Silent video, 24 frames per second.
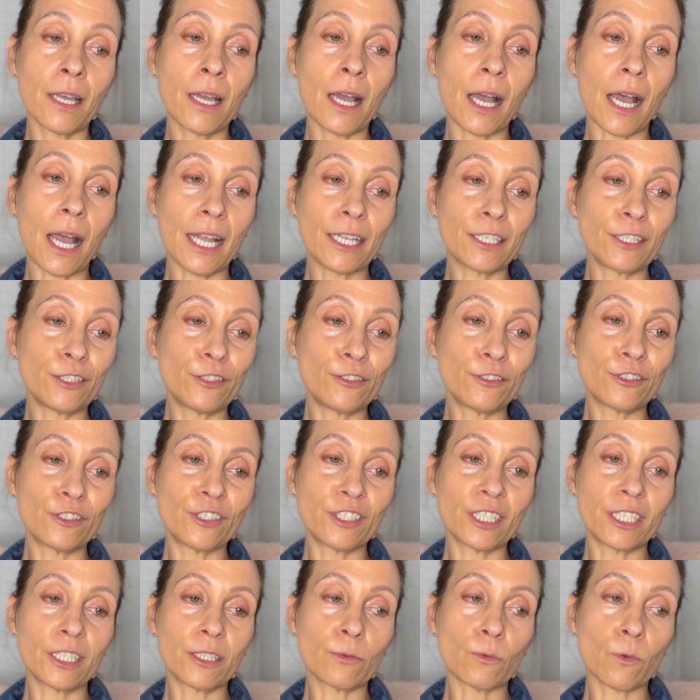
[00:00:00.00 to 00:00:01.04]
I knew
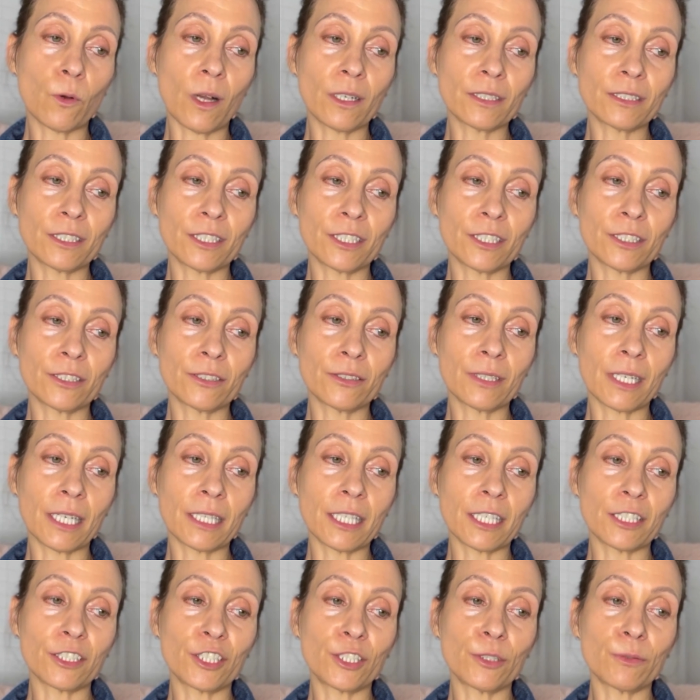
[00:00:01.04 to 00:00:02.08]
she didn't want to and
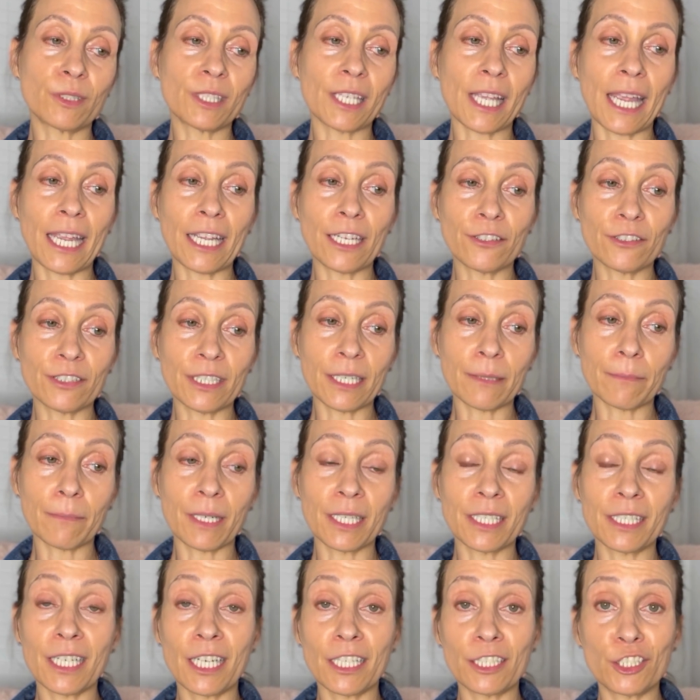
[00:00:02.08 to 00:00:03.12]
that she was angry at
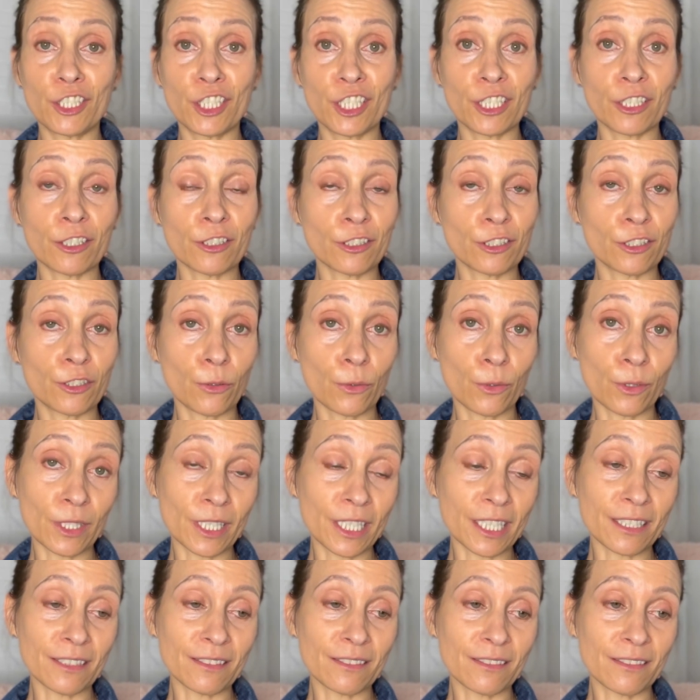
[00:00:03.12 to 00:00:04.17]
my nudging her toward
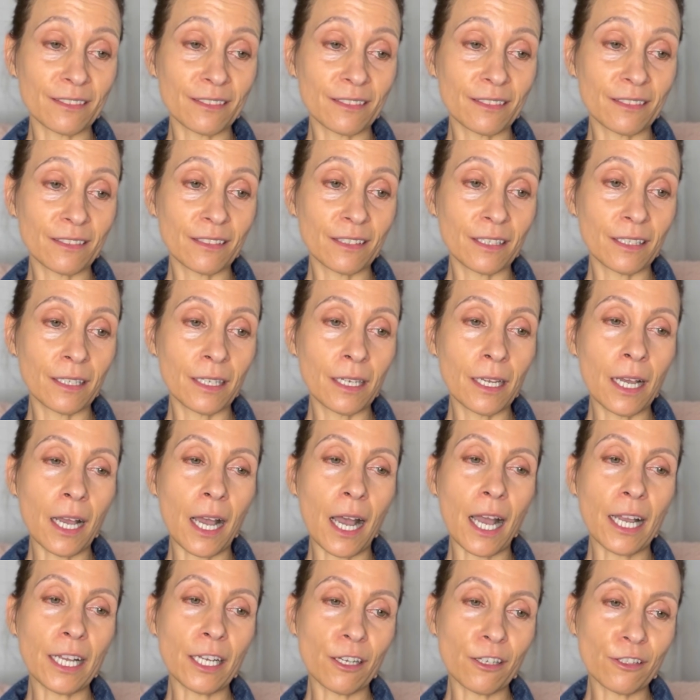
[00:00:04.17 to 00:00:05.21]
it.
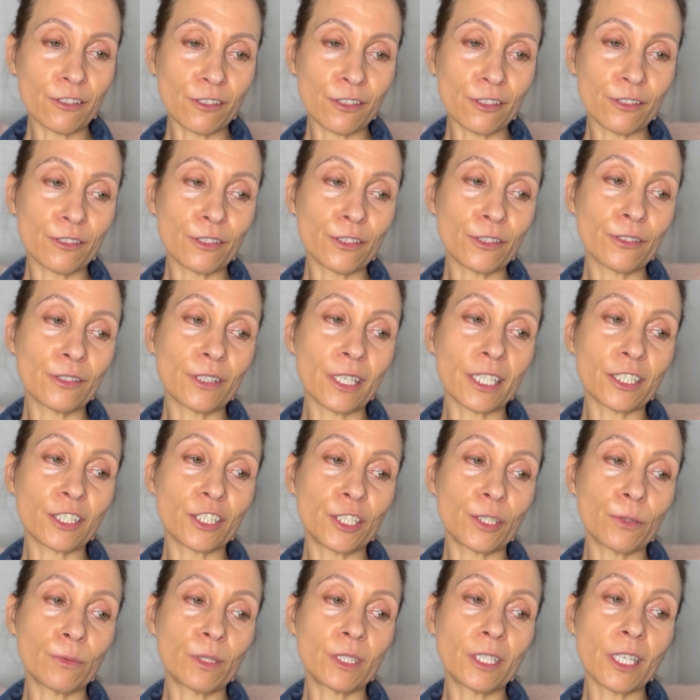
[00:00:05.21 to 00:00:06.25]
I also knew that
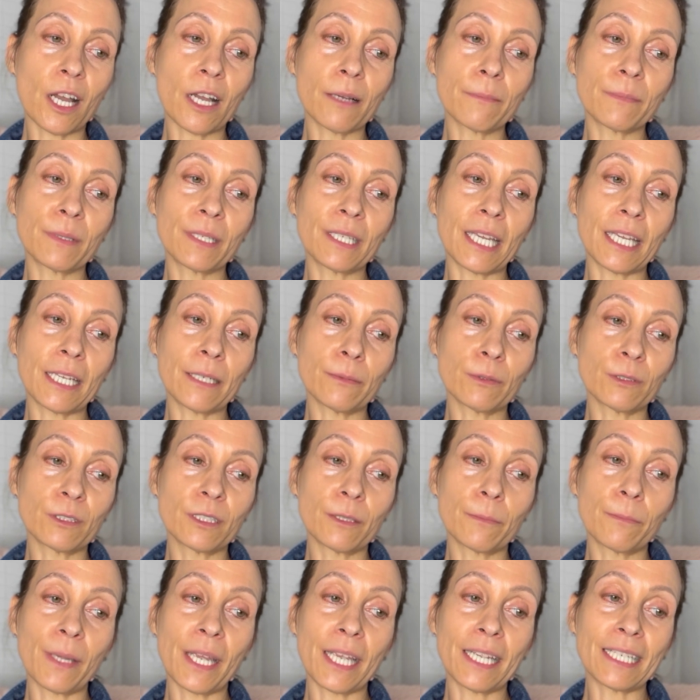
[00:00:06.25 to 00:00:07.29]
she would not be able
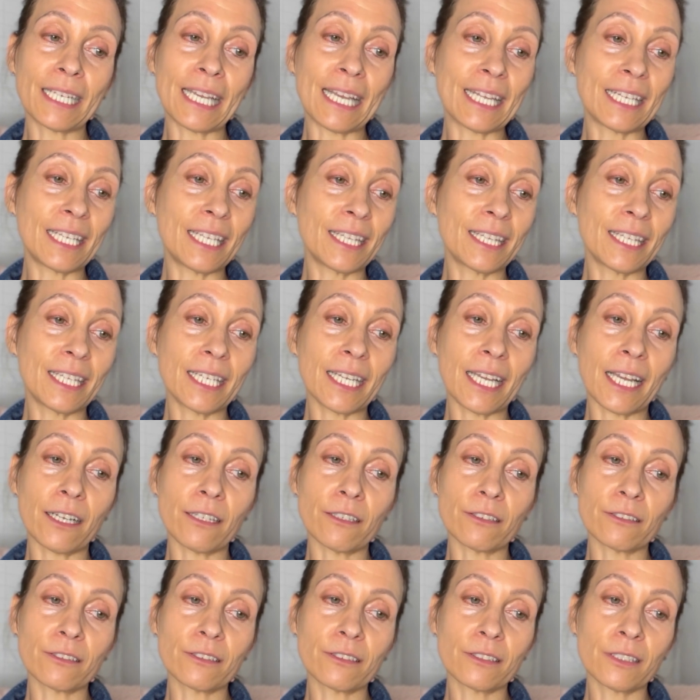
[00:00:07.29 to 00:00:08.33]
to paint anything
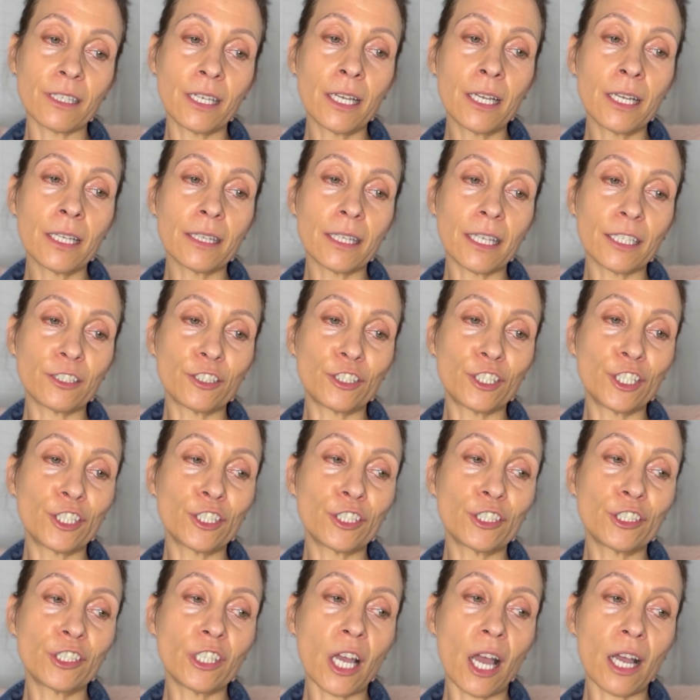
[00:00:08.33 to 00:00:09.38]
else, that she
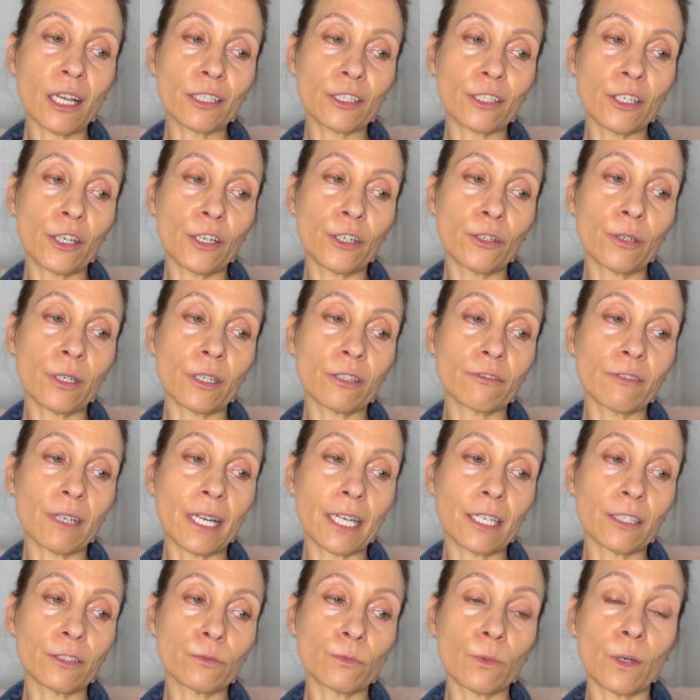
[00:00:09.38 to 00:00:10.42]
could not go
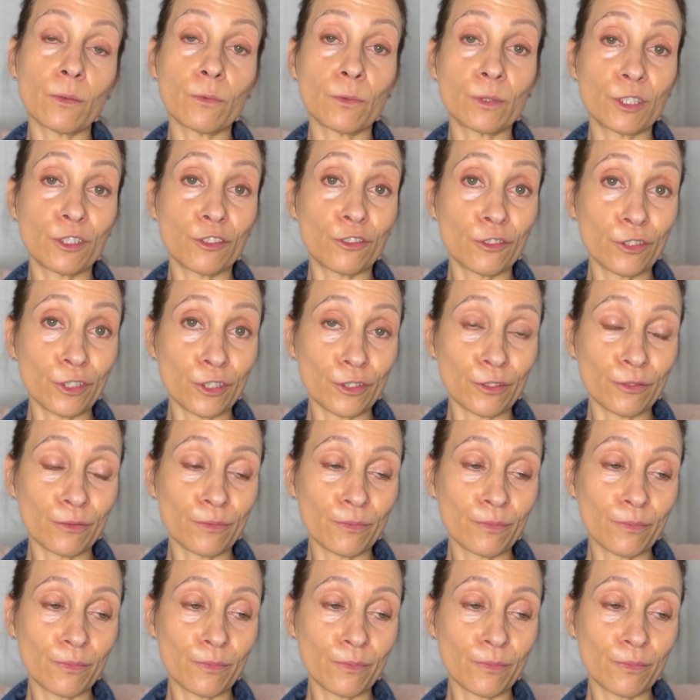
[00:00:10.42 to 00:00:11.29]
around what was true.